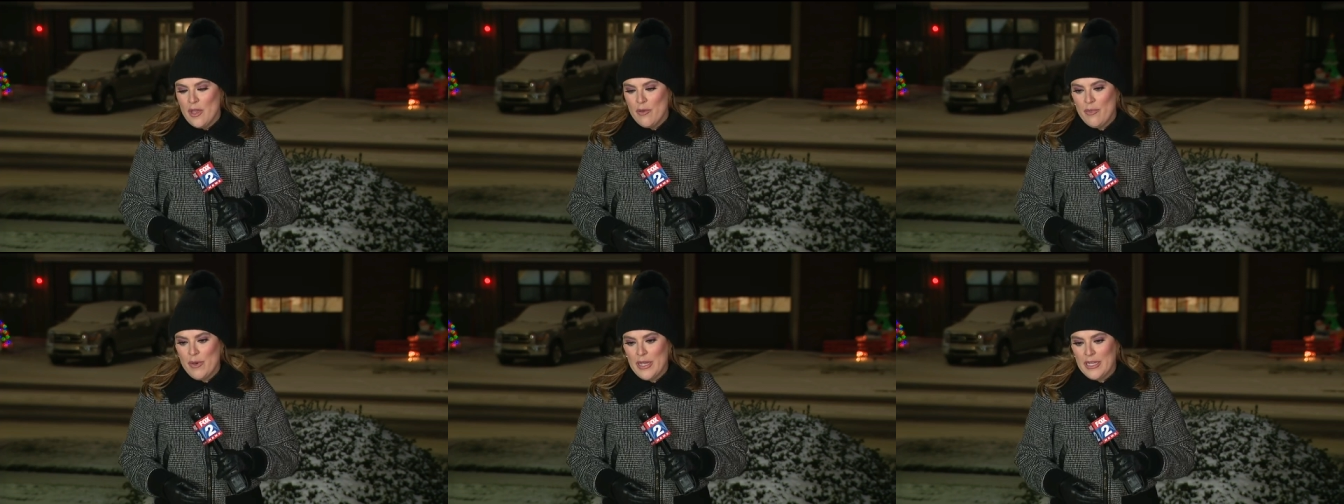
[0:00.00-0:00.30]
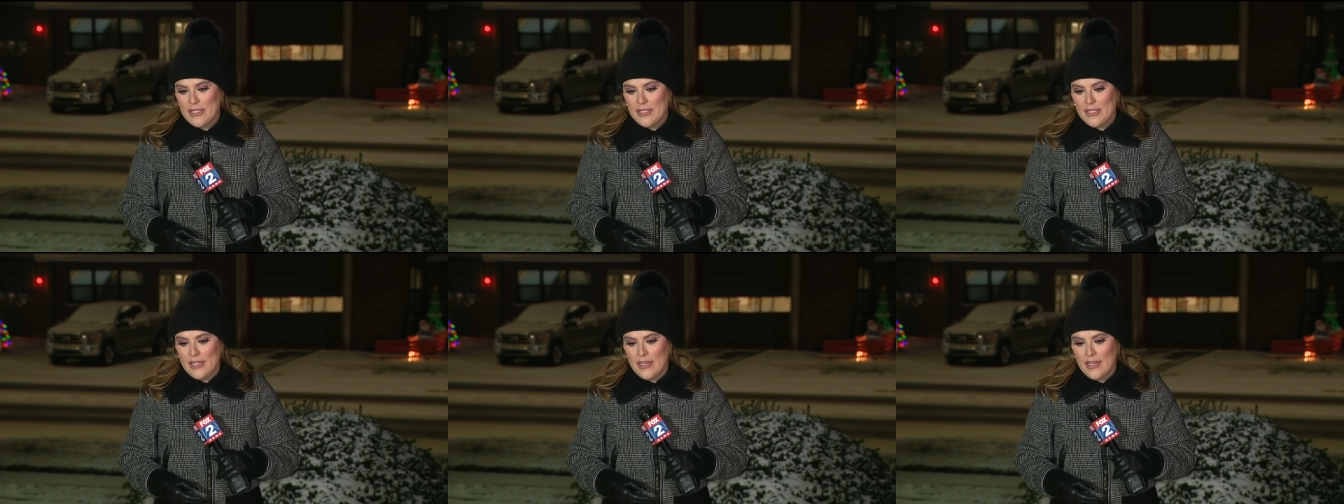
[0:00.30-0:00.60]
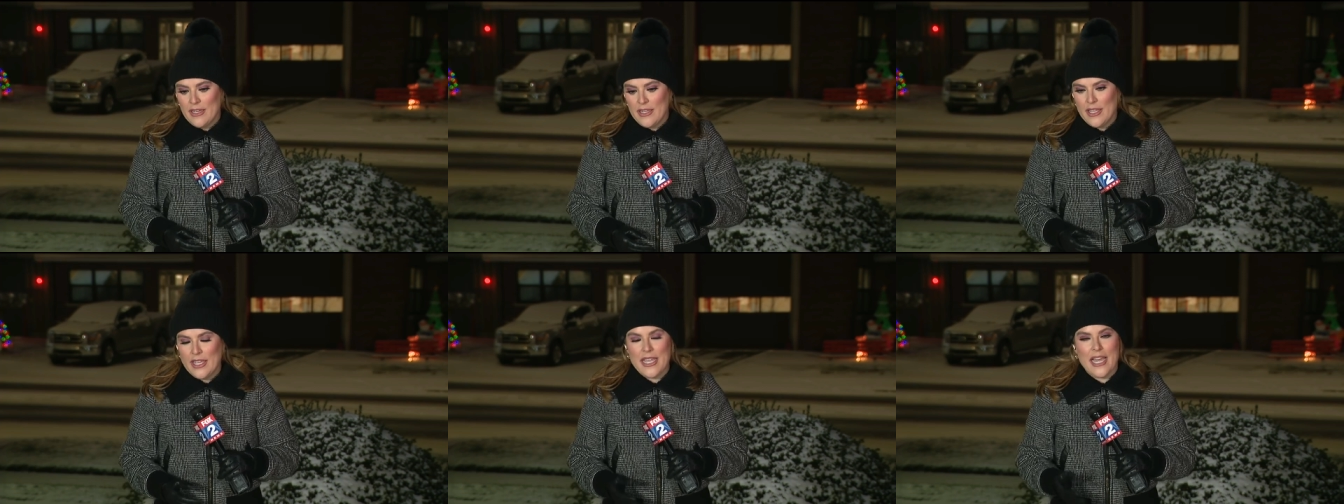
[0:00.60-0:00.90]
but
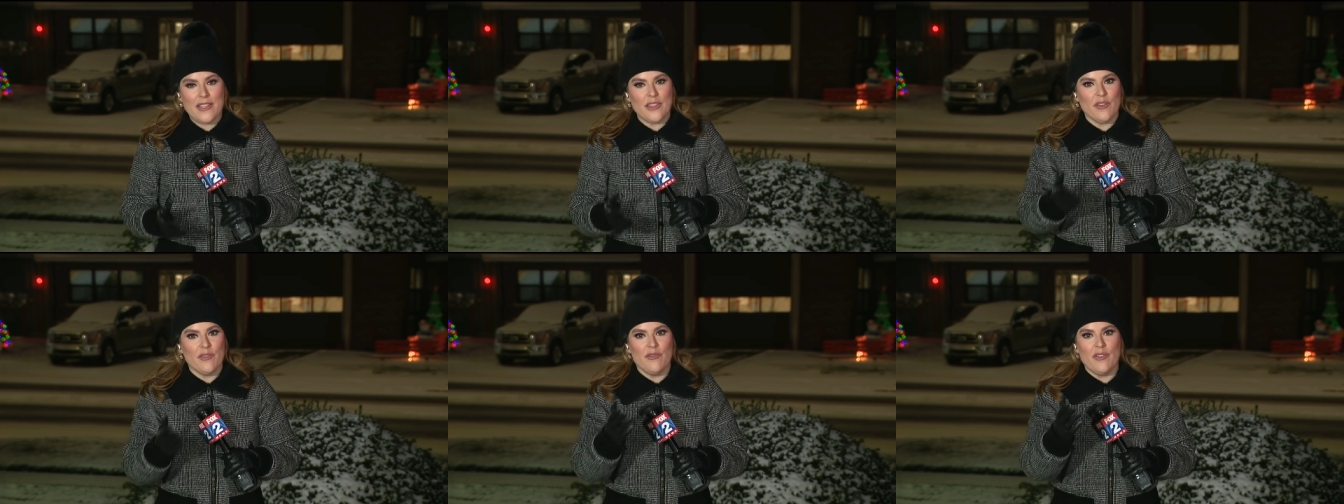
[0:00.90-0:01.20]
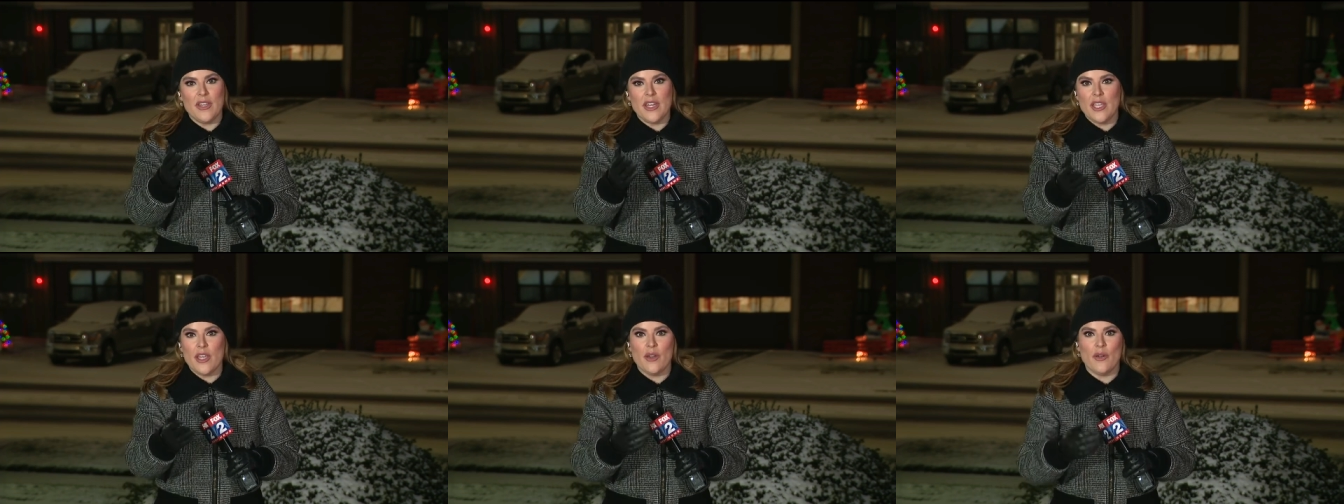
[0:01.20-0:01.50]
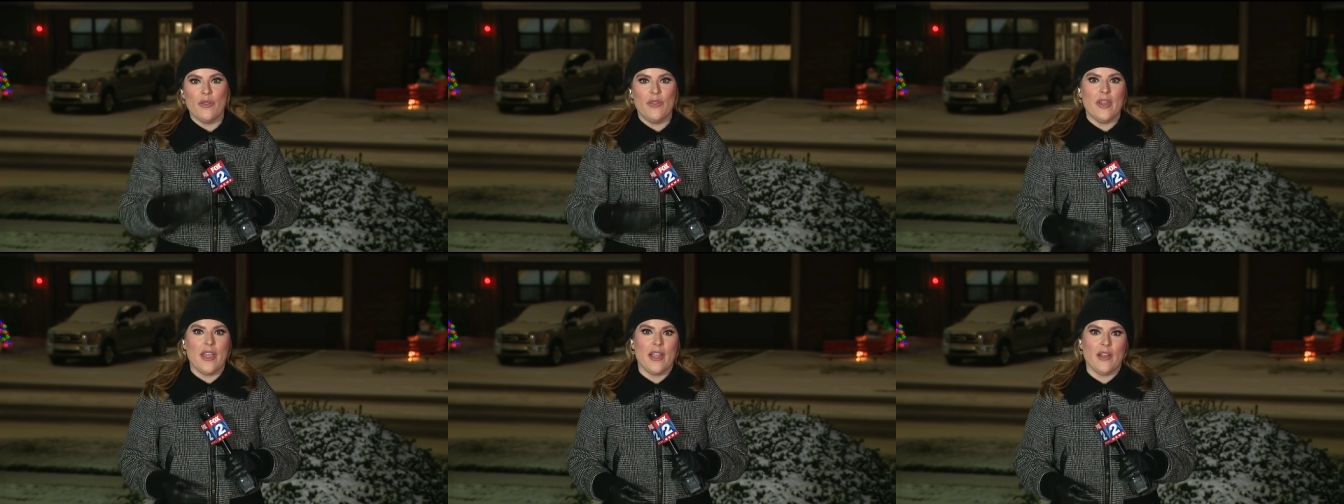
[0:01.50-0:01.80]
uh, you got the
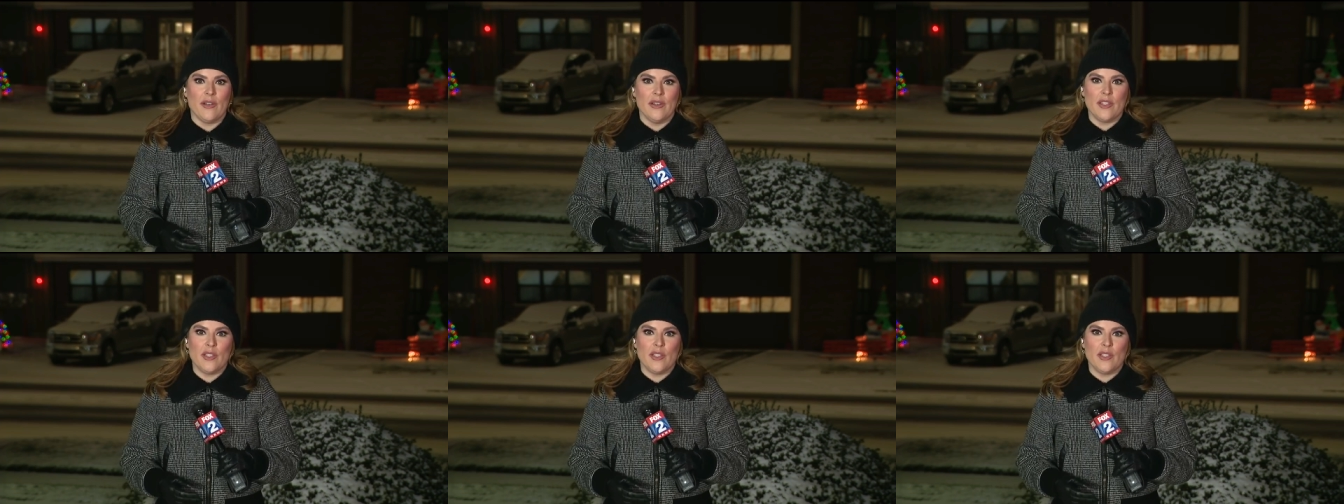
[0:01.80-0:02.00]
video there.